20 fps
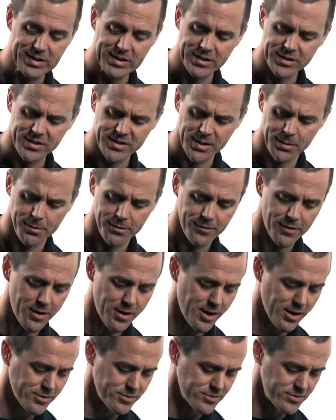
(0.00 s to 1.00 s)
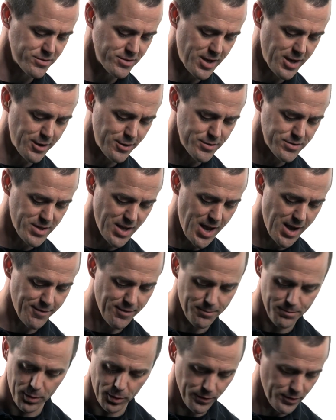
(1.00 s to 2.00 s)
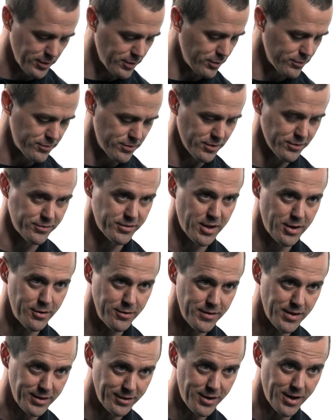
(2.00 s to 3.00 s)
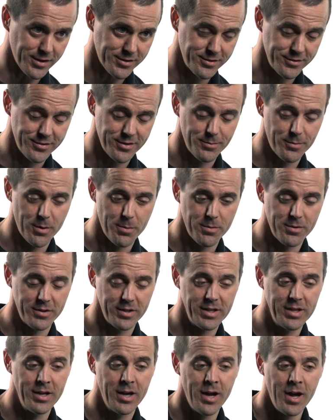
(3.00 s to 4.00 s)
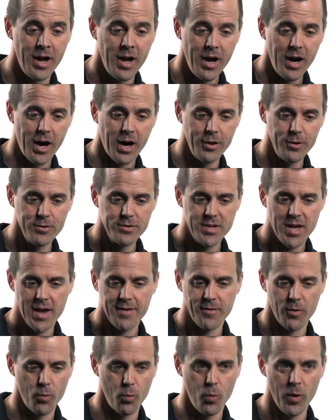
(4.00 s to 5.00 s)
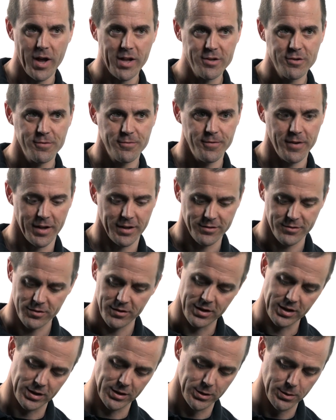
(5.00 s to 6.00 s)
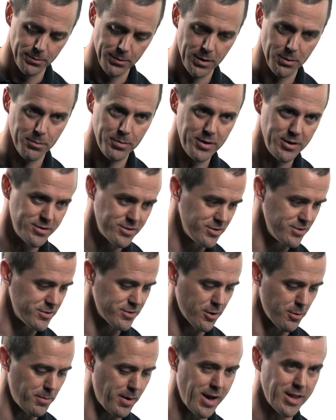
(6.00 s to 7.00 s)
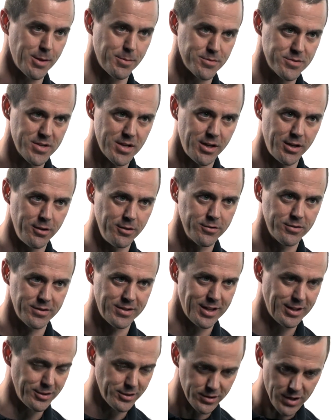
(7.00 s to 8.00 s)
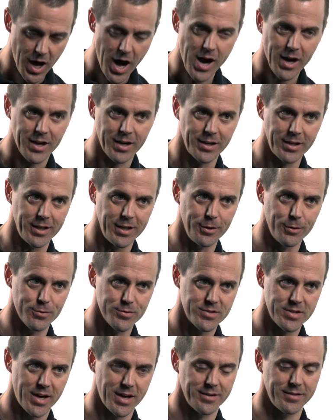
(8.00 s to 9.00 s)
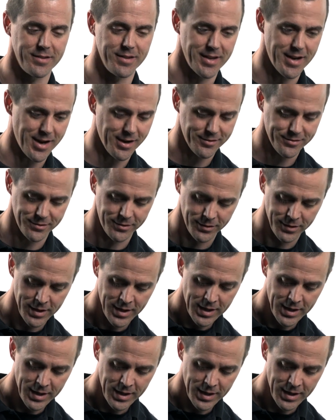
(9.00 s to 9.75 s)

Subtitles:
Some of our axle sliders have a bolt that goes to the center that locks these in permanently. Others have a wedge fit, so the aluminum pieces are by themselves and they lock into either sides of the axle.